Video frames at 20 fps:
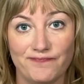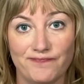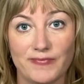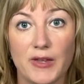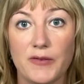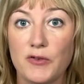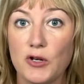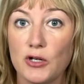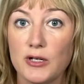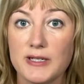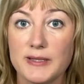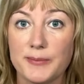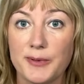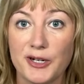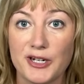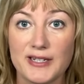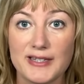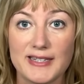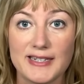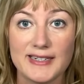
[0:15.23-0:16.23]
If you're
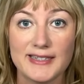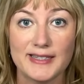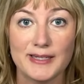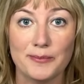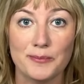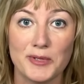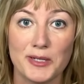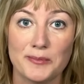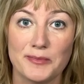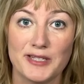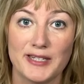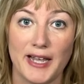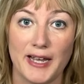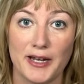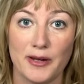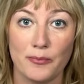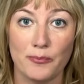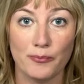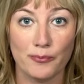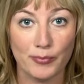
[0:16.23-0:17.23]
experiencing symptoms
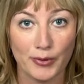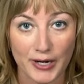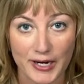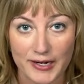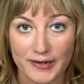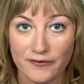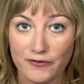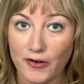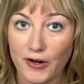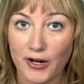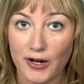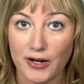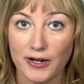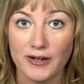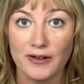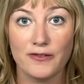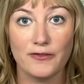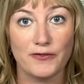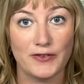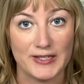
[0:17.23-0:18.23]
like brain fog,
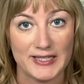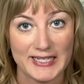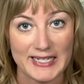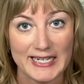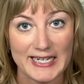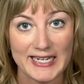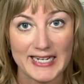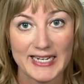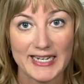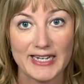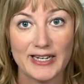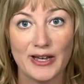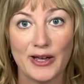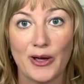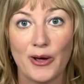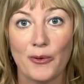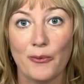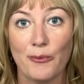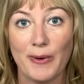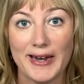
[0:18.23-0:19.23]
fatigue,
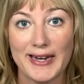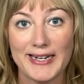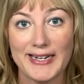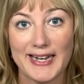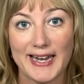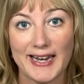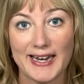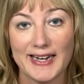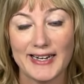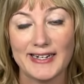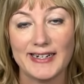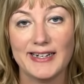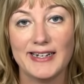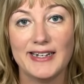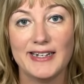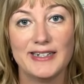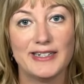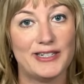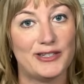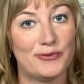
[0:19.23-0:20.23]
weight gain,
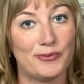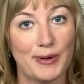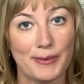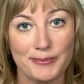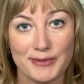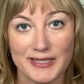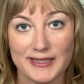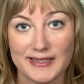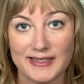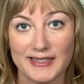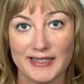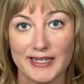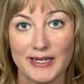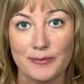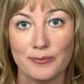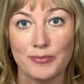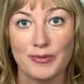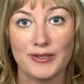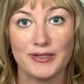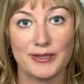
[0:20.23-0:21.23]
disrupted
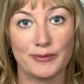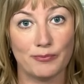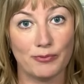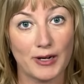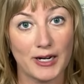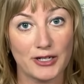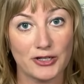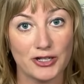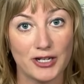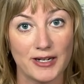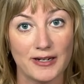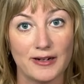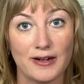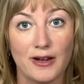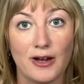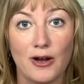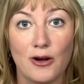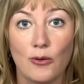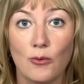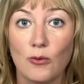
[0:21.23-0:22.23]
sleep, depression,
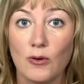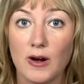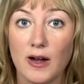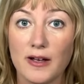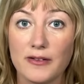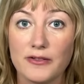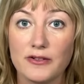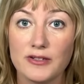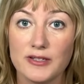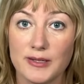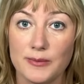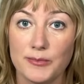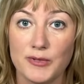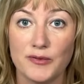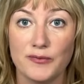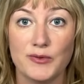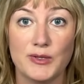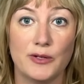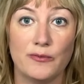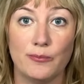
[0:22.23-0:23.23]
or other
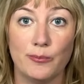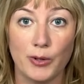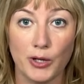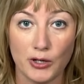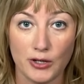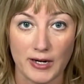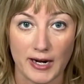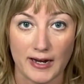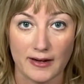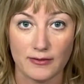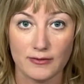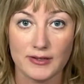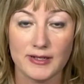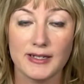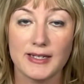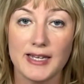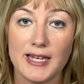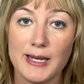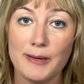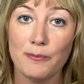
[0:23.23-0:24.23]
symptoms of burnout,
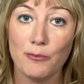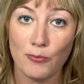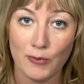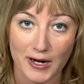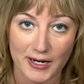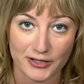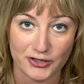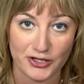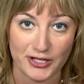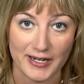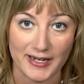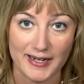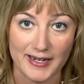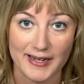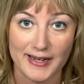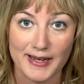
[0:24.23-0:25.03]
keep watching,